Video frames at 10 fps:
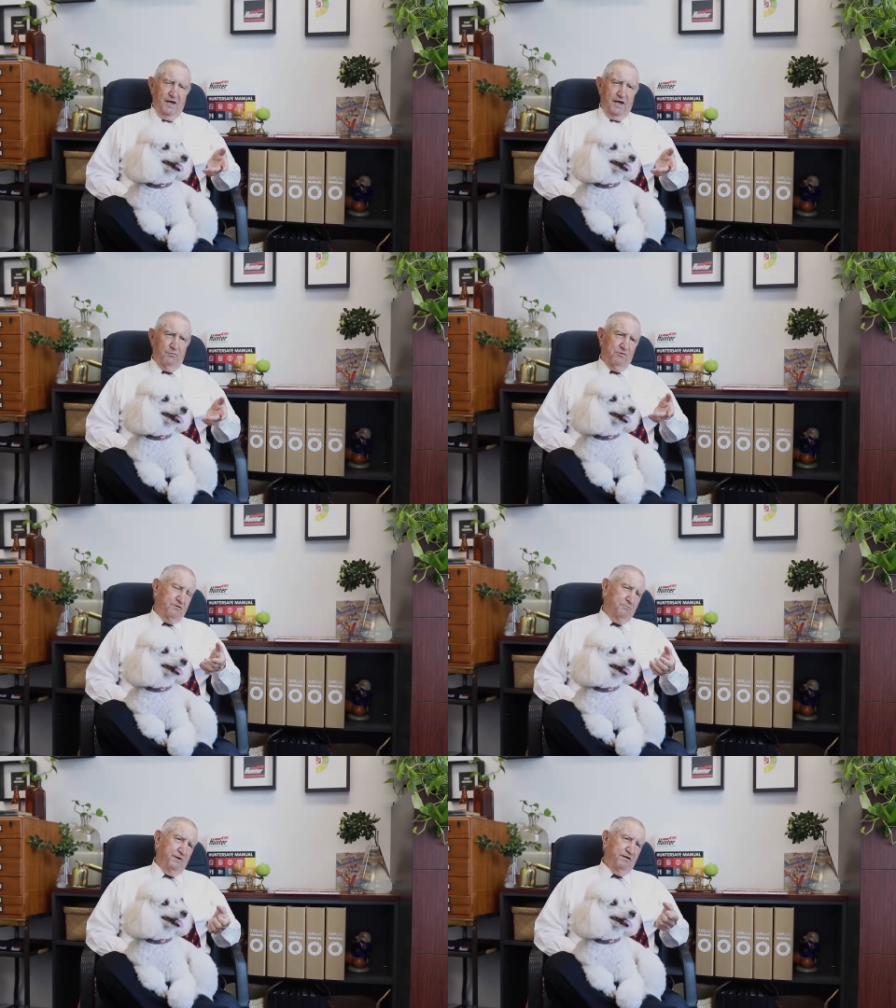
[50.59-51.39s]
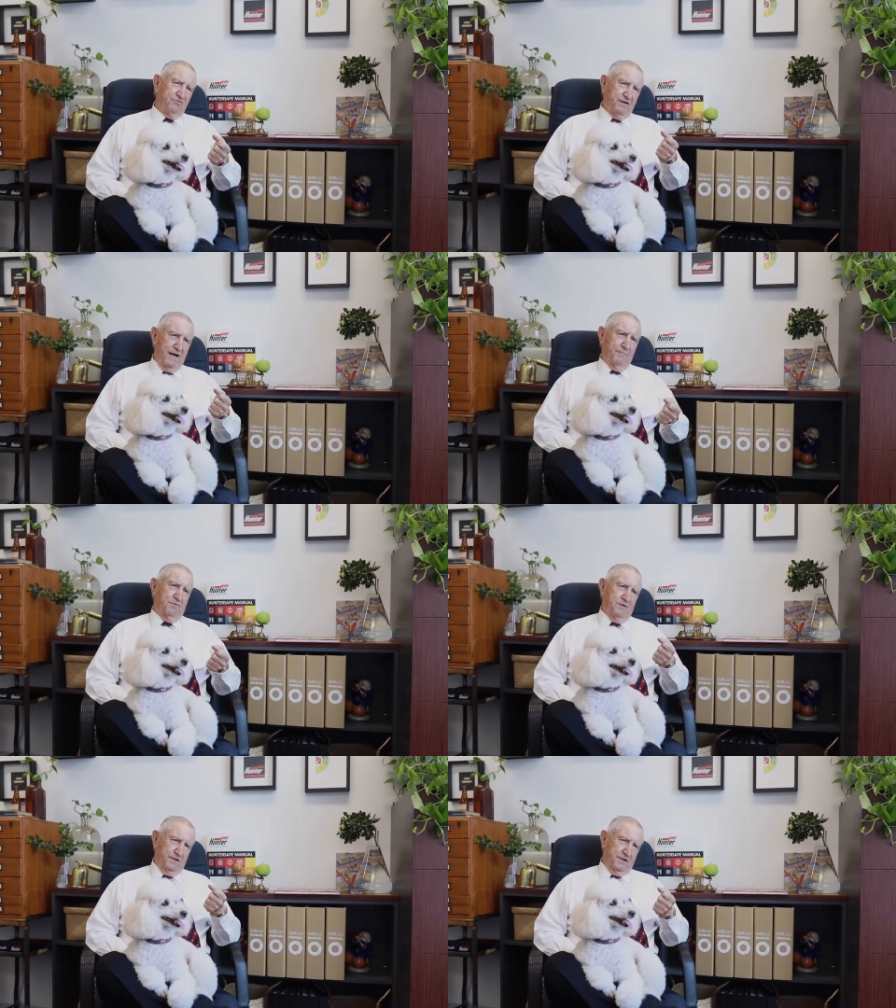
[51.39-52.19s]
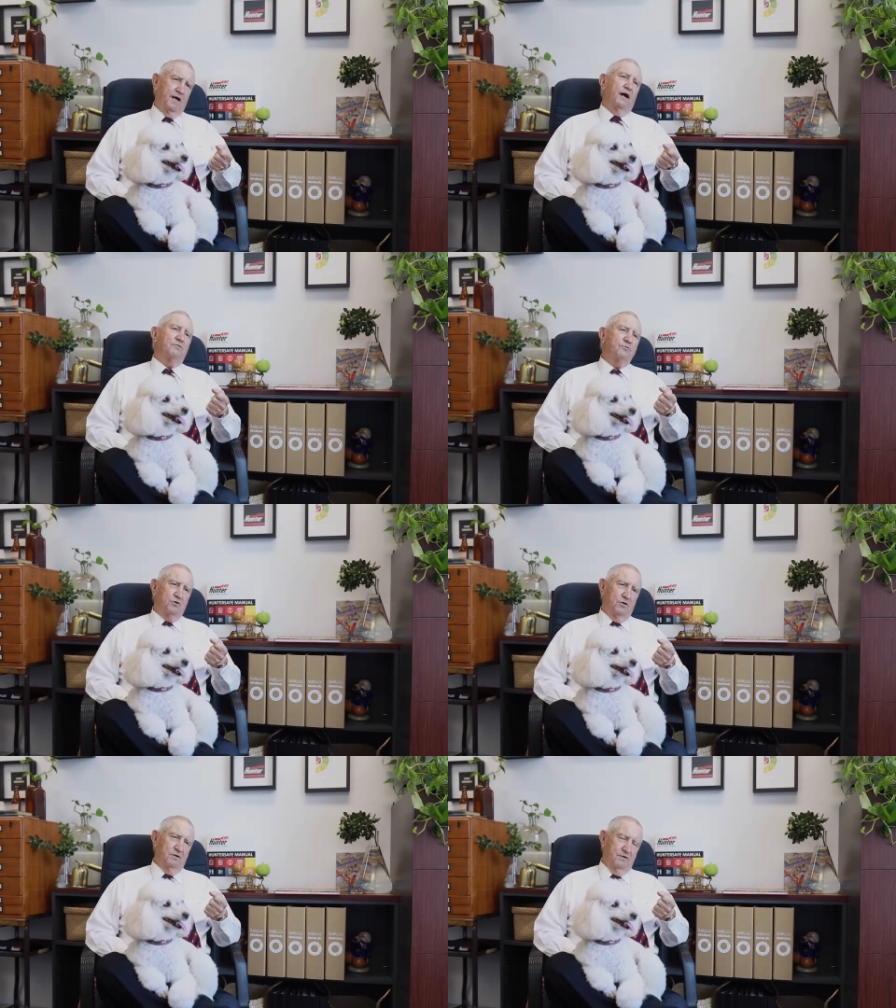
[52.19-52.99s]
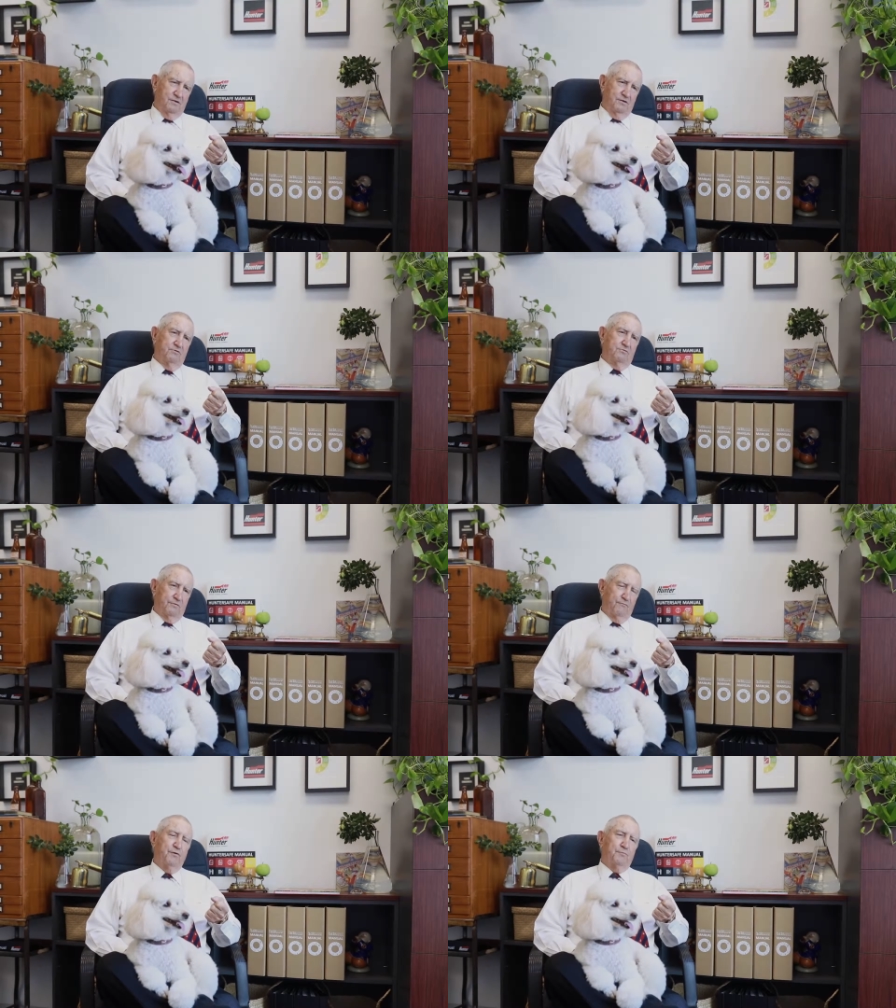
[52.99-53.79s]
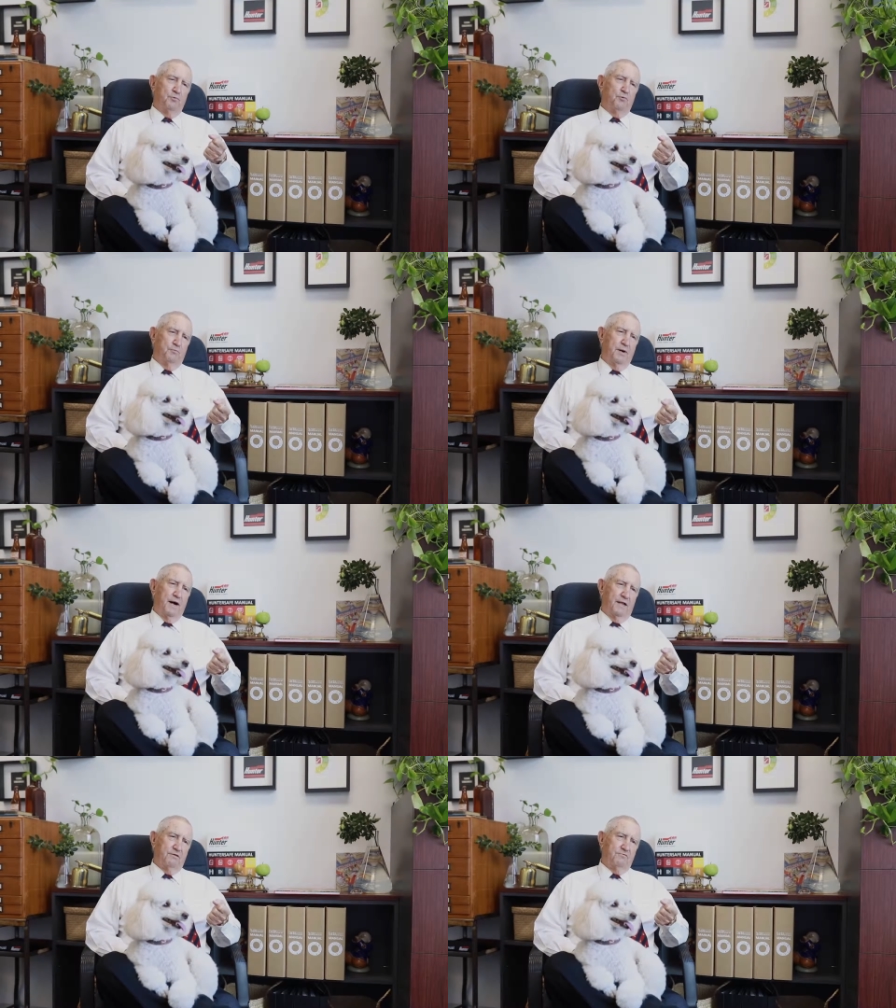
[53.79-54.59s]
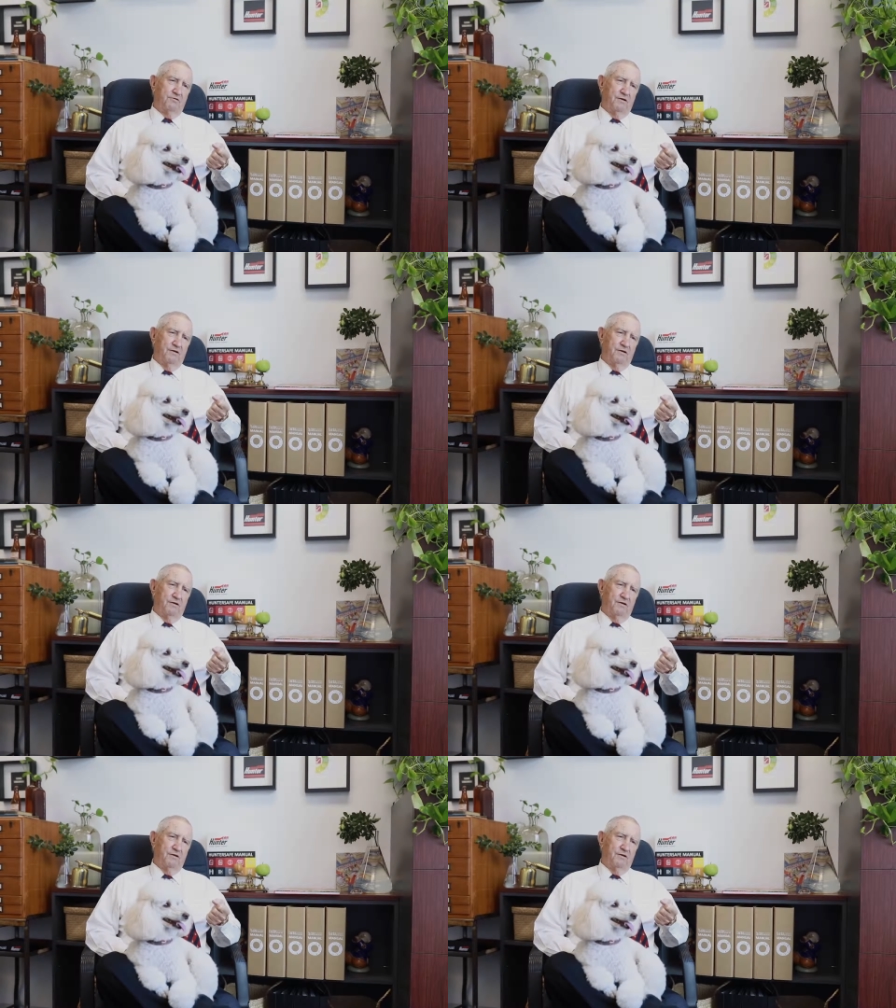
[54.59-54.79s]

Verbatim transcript: he was the best captain and coach, using football parlance,